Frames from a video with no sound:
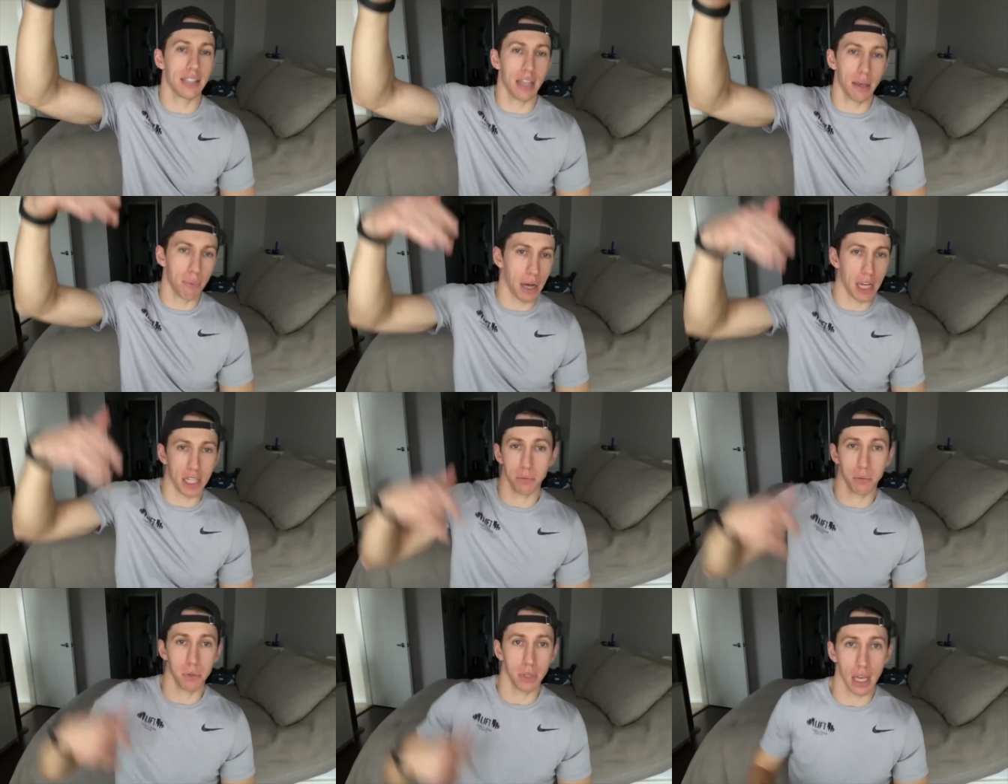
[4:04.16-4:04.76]

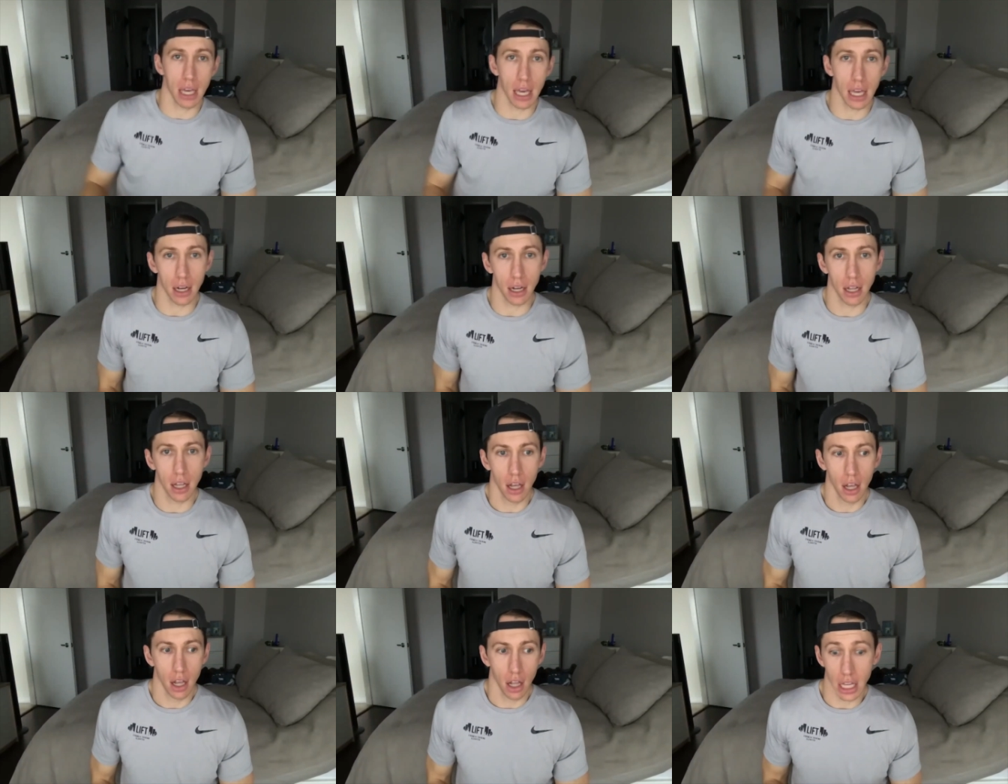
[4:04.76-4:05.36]
possibly can.
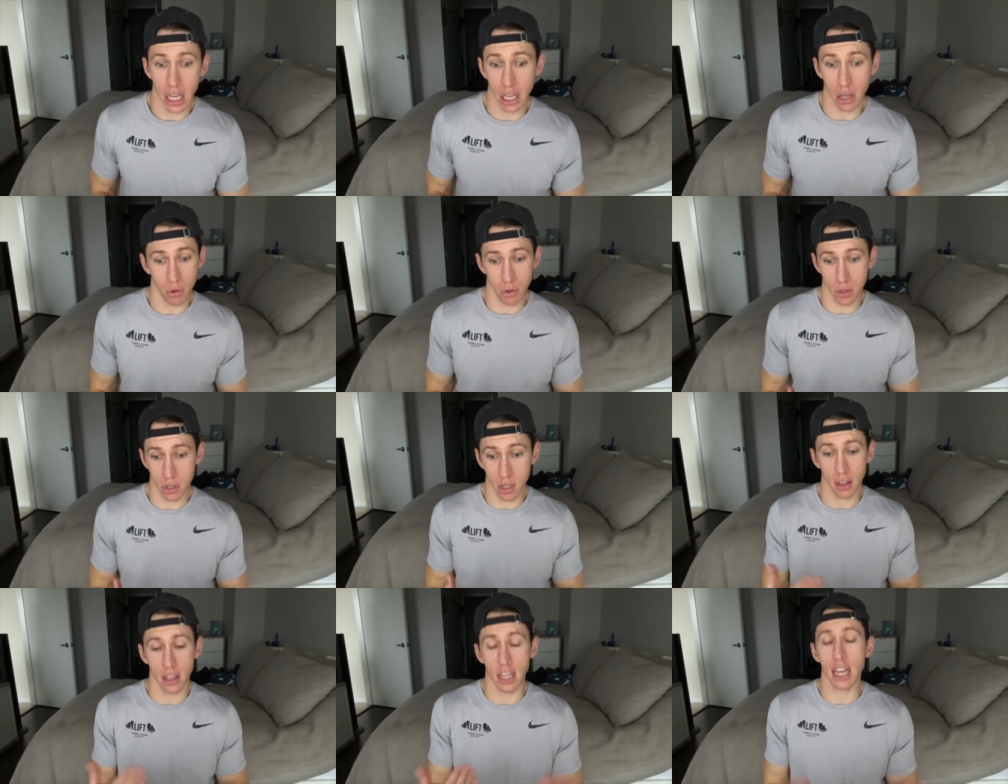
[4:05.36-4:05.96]

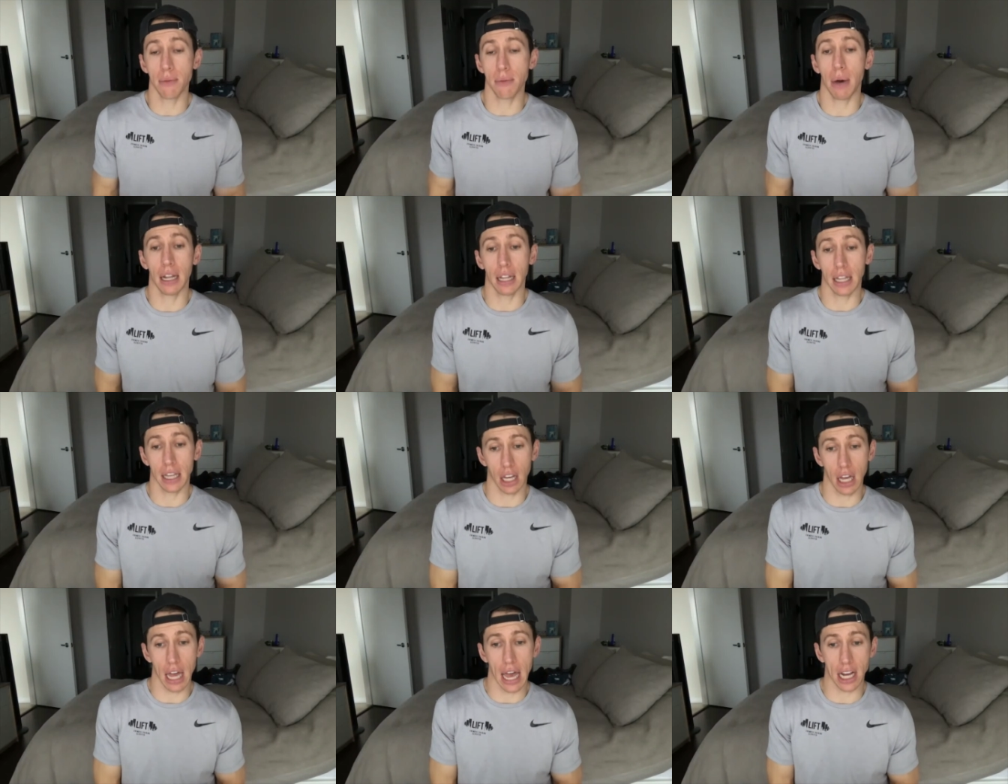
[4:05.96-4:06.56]
To think about it
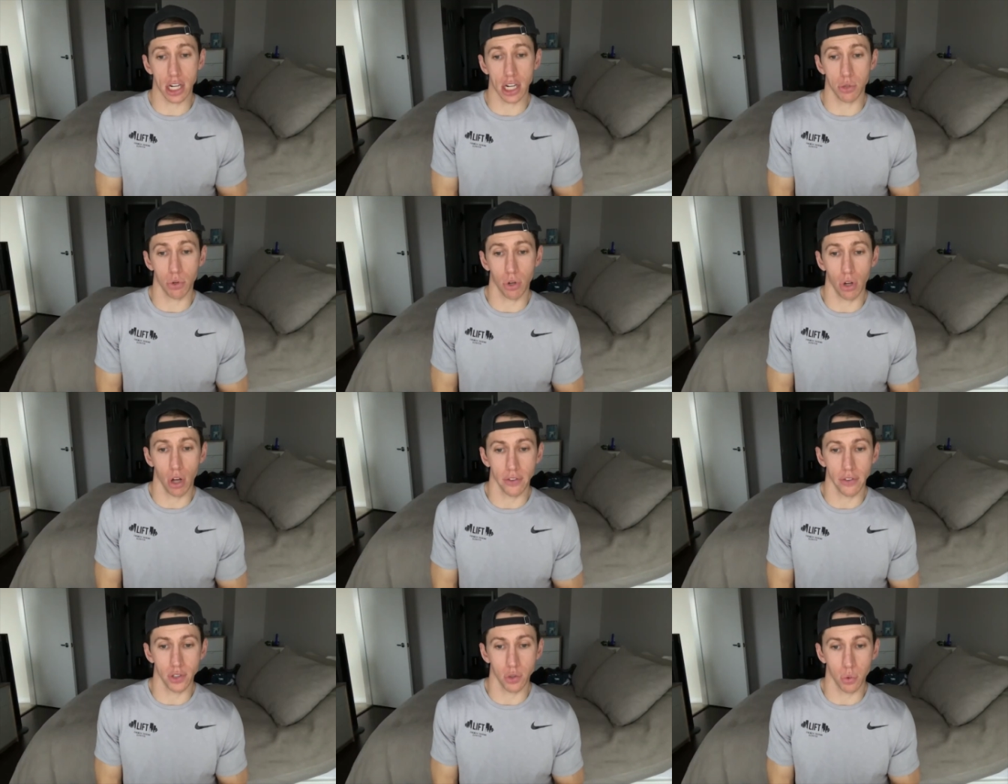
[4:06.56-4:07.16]
like an actual
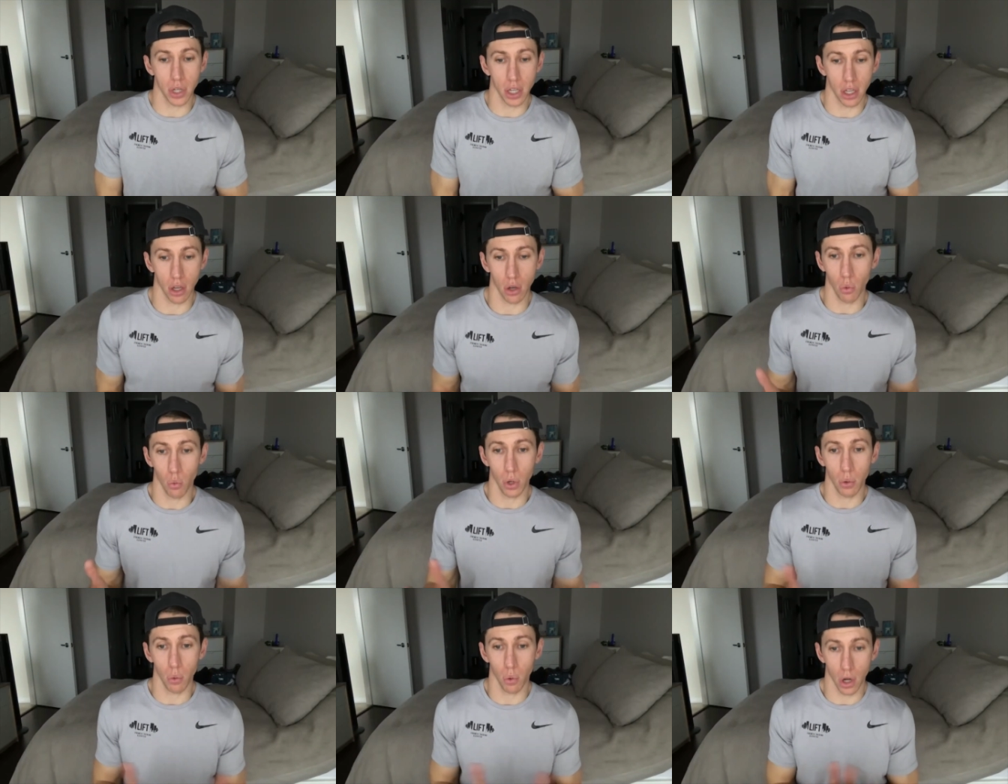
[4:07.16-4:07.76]
golf swing,
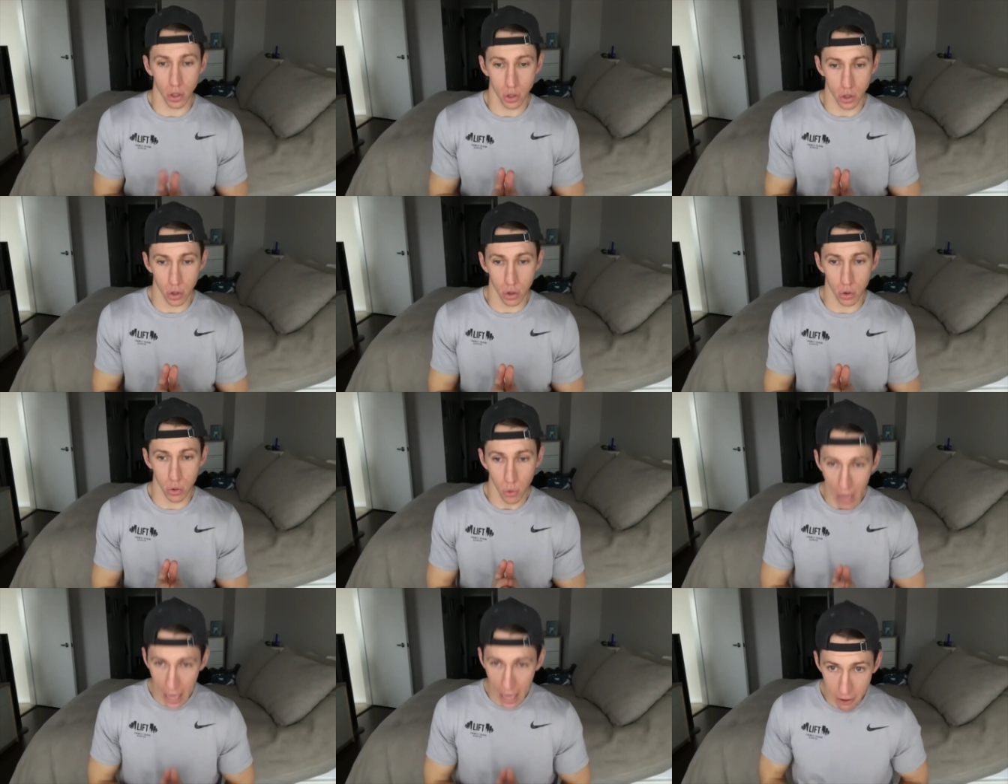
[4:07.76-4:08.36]
we want
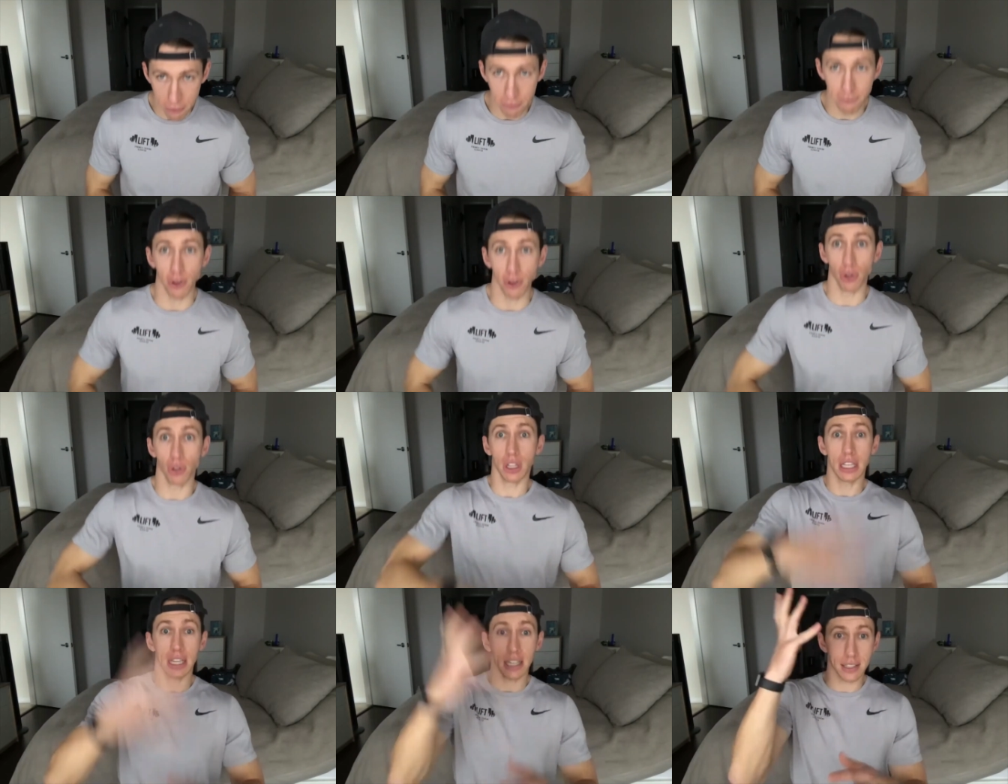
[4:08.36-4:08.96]
to
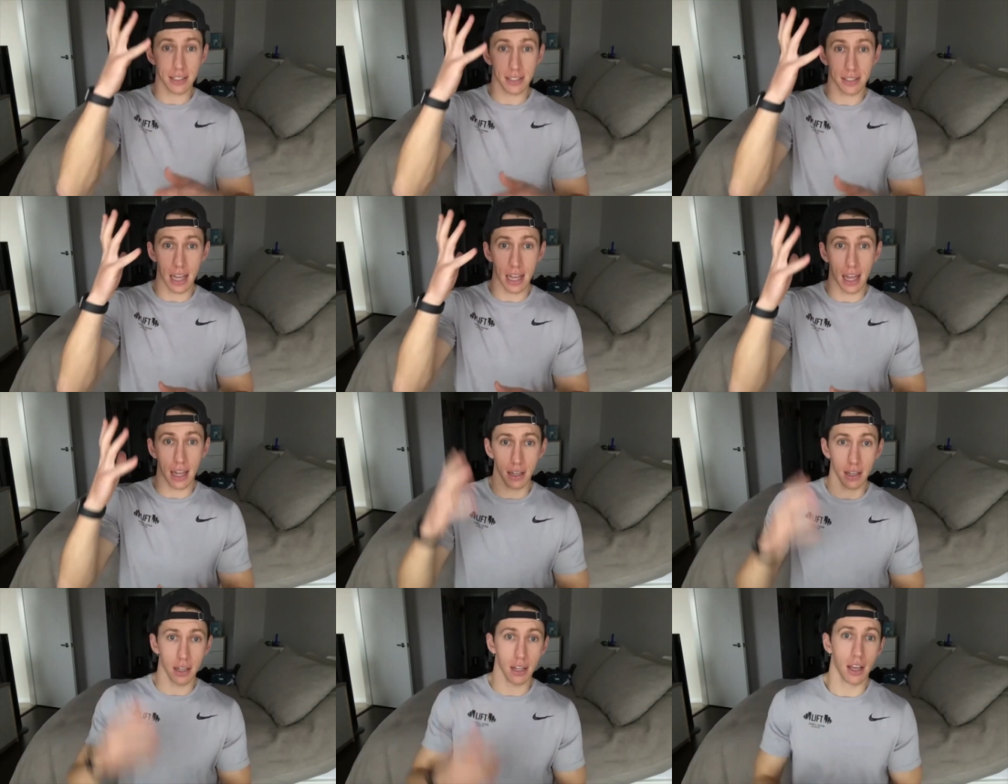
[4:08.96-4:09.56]
fully
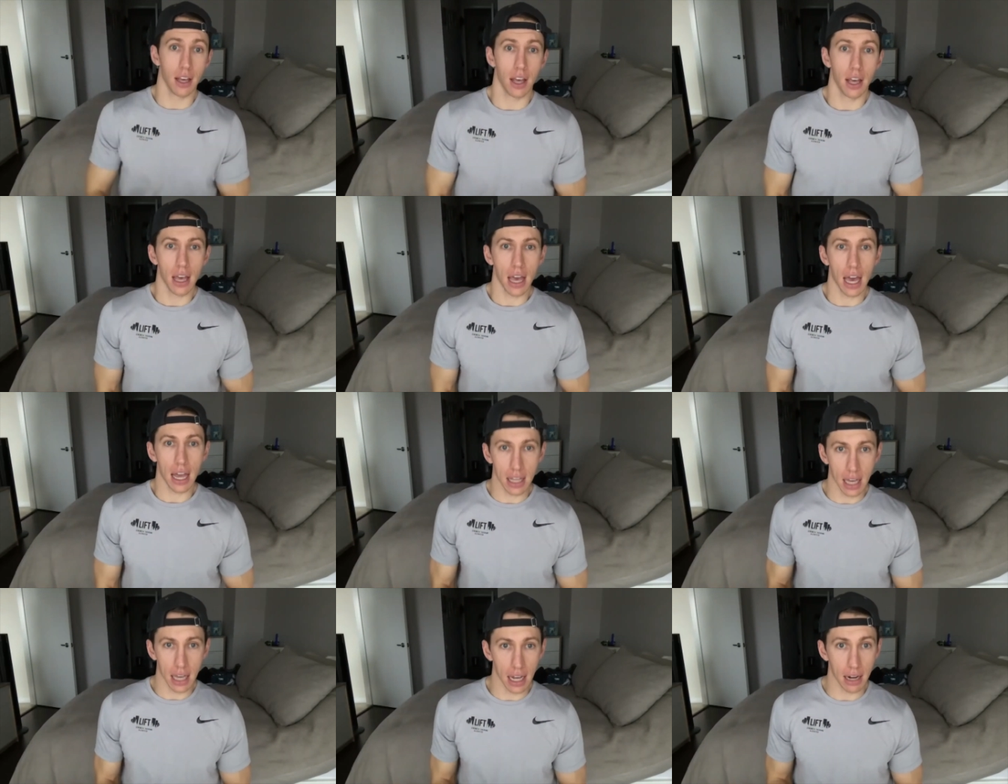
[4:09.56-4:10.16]
extend
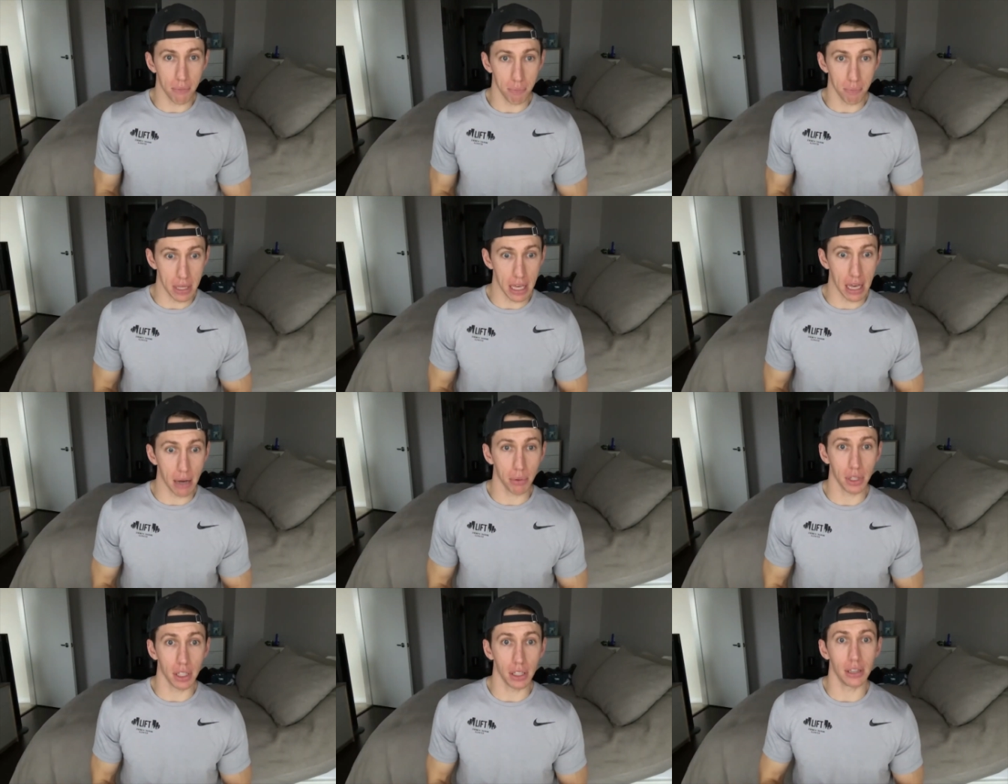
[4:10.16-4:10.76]
and kind of be
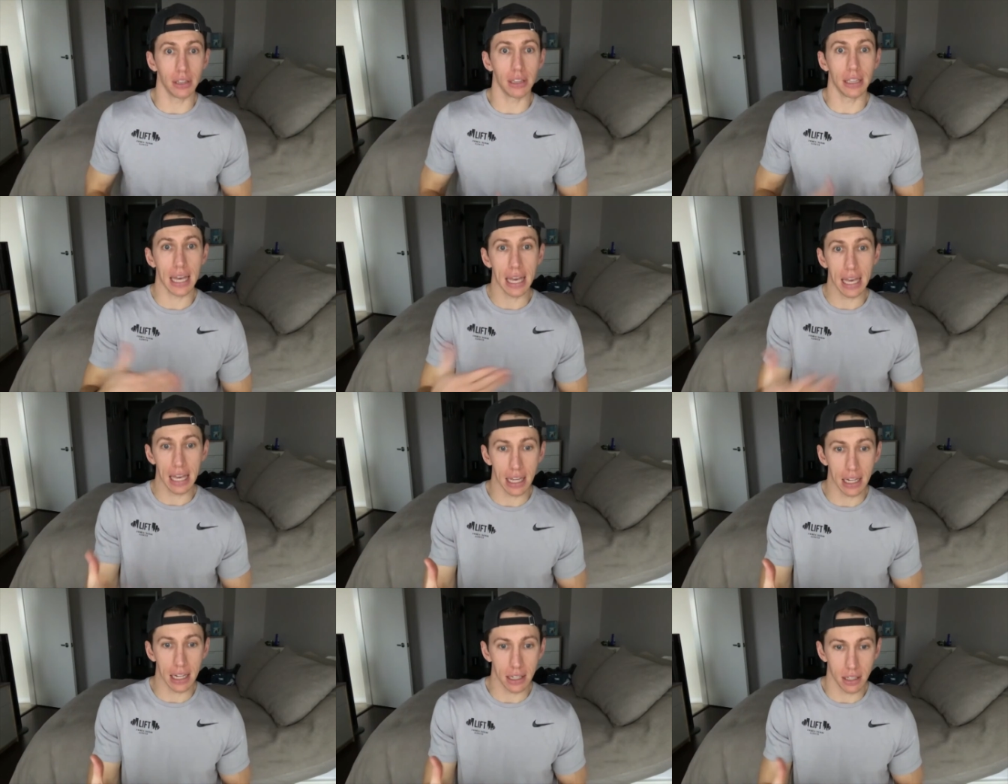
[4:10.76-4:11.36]
able to
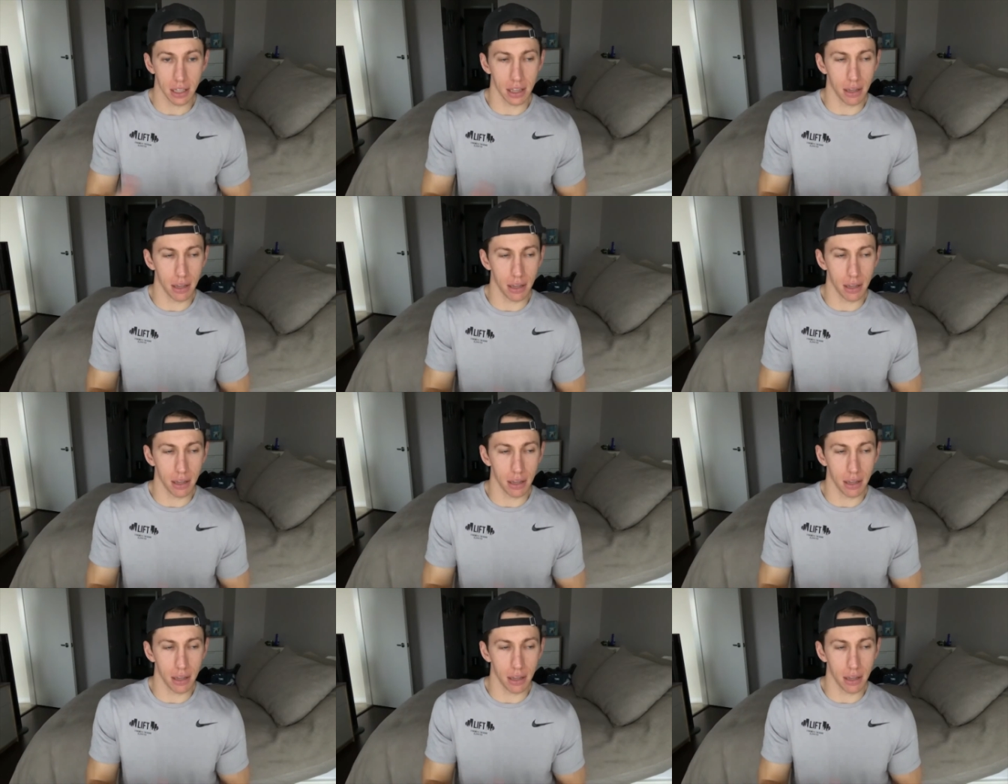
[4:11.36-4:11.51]
land.